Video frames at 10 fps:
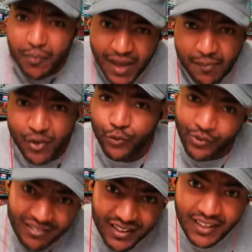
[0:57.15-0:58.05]
maybe
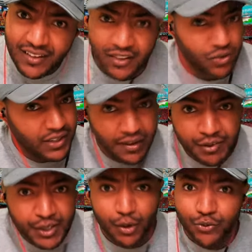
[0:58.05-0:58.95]
Switzerland. You
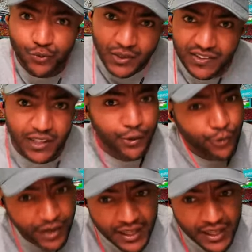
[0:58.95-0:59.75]
never know. Switzerland or